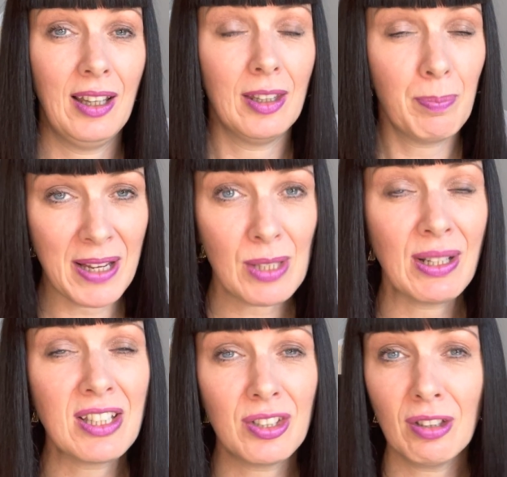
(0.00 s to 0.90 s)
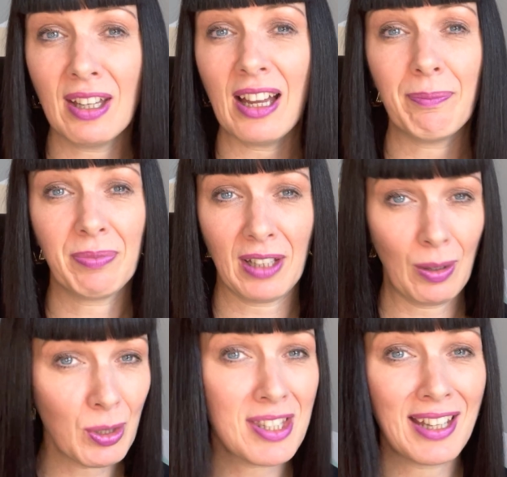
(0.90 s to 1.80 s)
The best way to do that, I
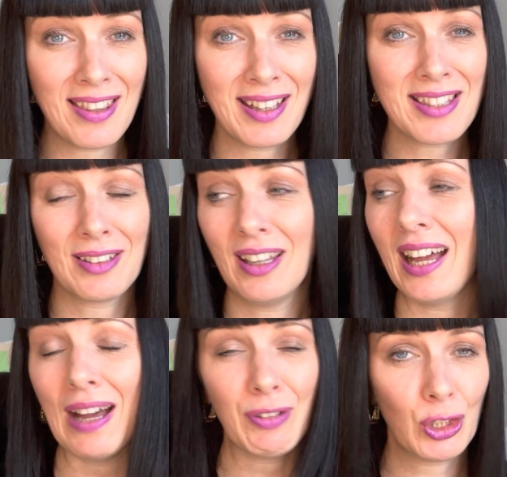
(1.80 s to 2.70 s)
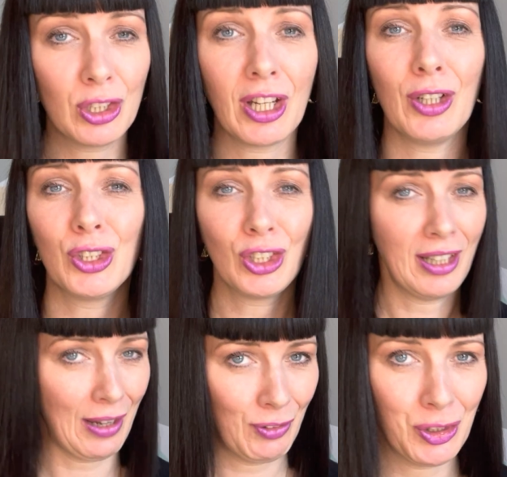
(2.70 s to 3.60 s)
would say this: have a good coach,
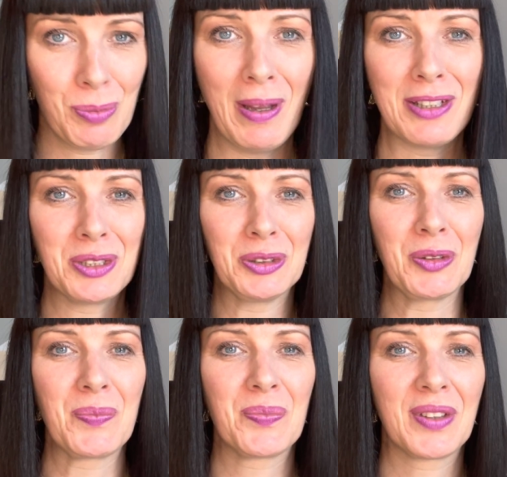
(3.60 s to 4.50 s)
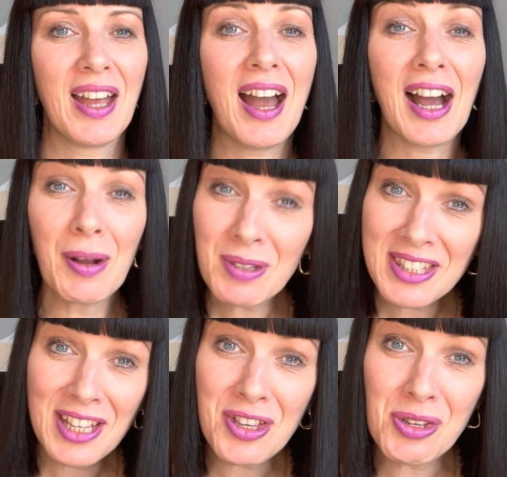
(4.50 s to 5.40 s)
have a good mentor. I will
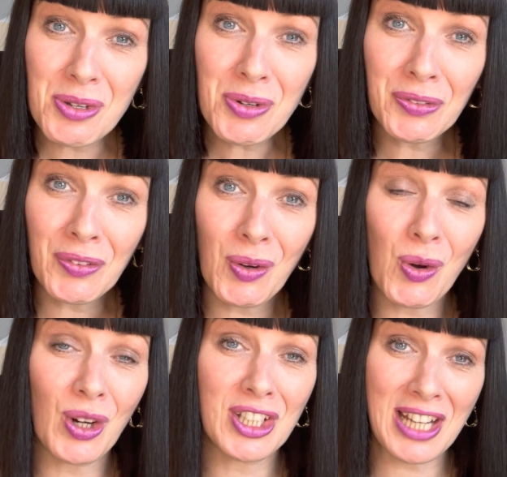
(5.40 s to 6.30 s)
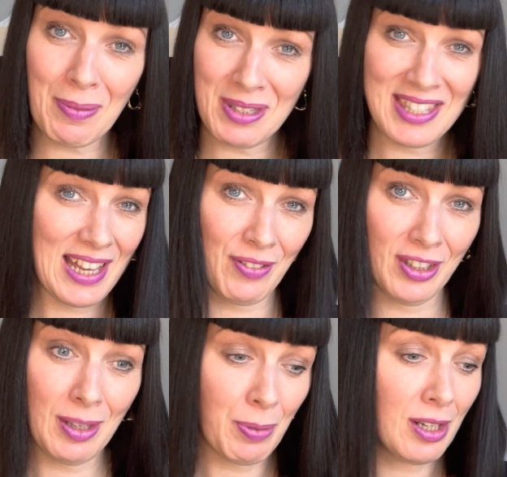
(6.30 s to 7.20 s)
see you for chapter 7,
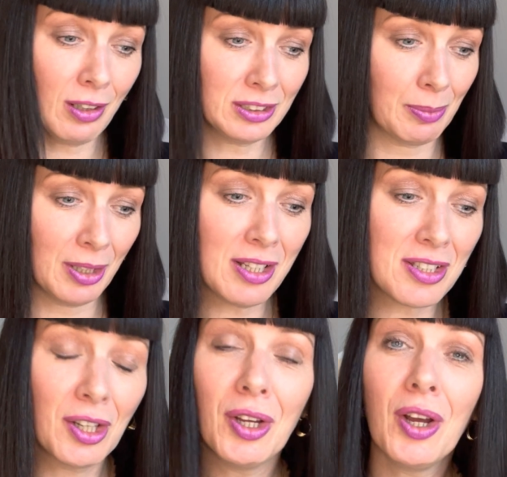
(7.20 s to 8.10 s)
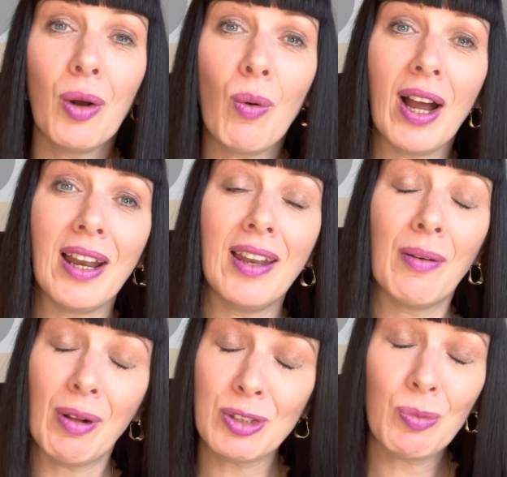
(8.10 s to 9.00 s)
the penultimate one, and
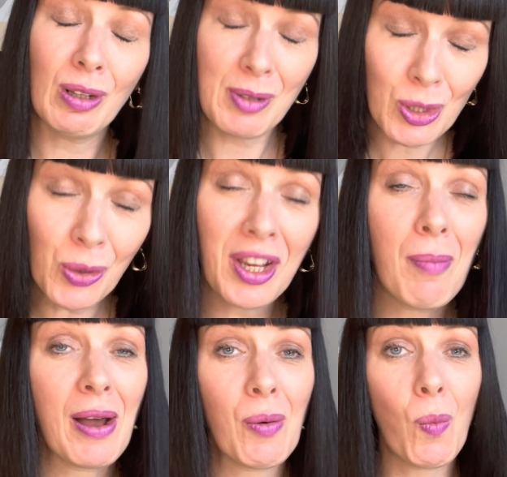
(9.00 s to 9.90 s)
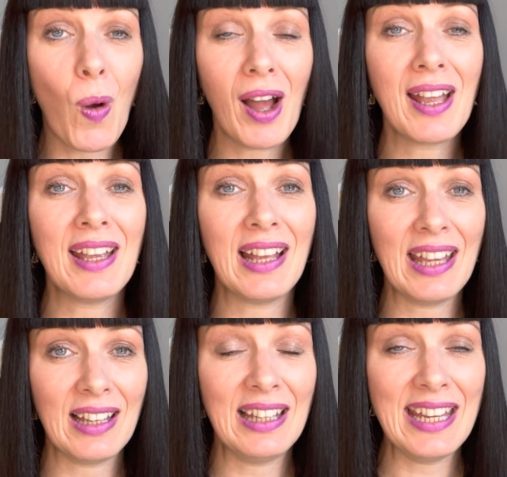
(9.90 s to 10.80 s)
we'll be talking about why
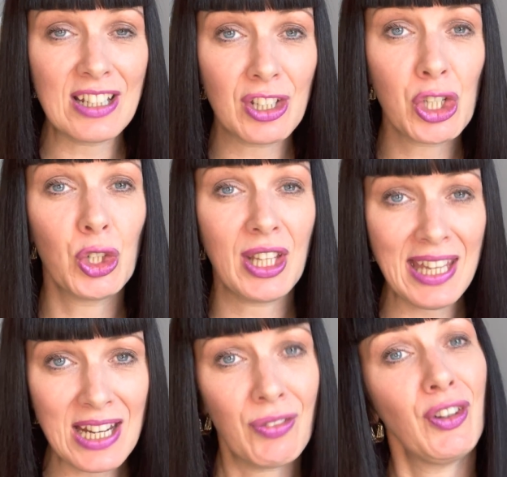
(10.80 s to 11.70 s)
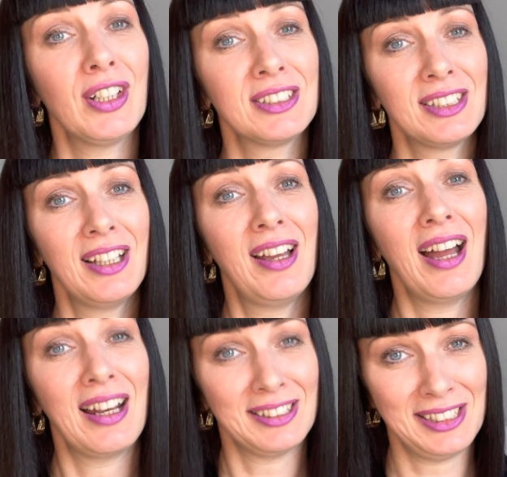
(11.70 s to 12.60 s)
leaders should eat first,
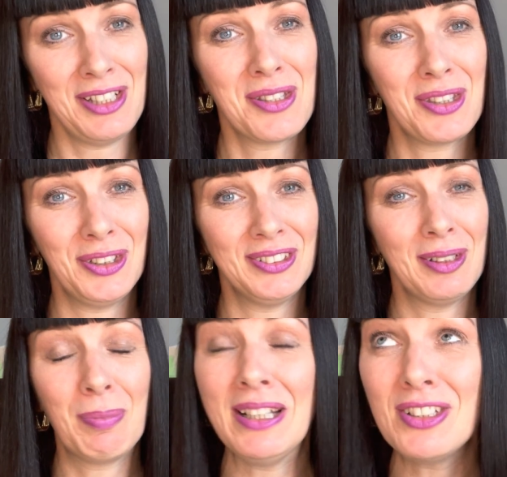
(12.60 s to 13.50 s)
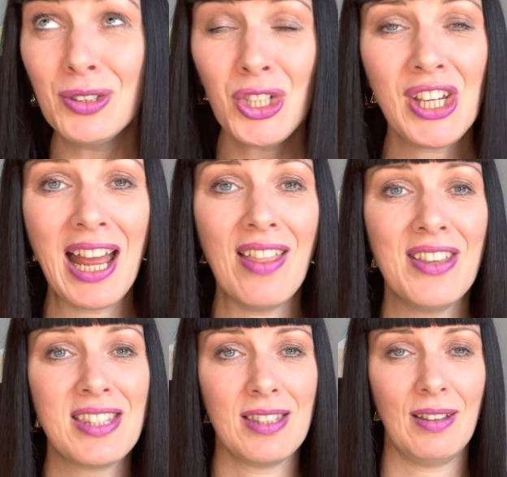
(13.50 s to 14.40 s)
and I'll see you soon. Please do share
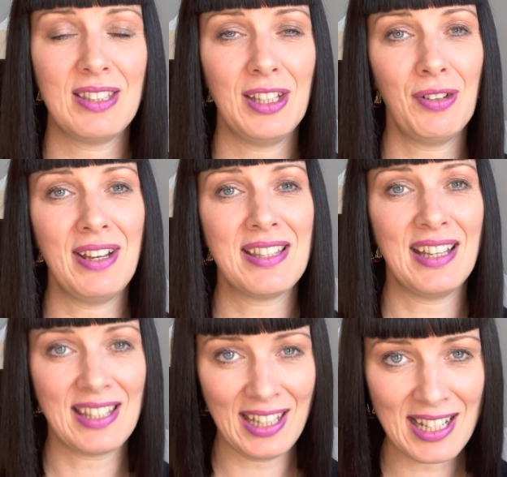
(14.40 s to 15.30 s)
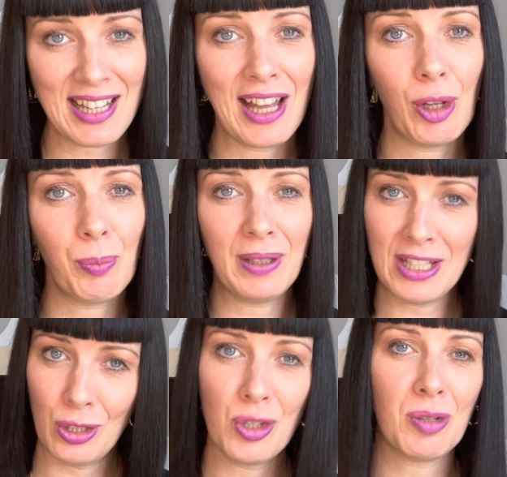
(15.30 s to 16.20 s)
this series. It's here to help. Please
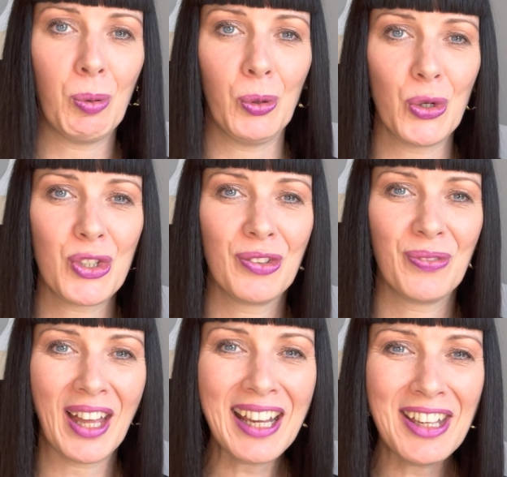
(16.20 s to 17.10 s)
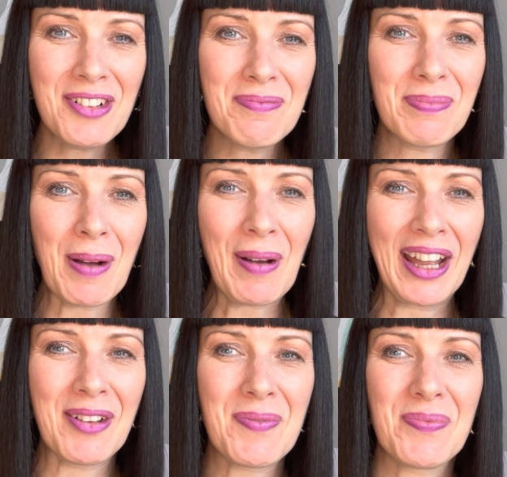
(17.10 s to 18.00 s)
do support. Thank you.
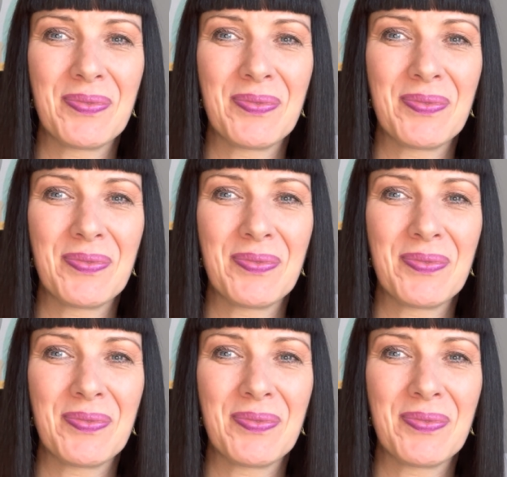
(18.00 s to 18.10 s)
Bye-bye.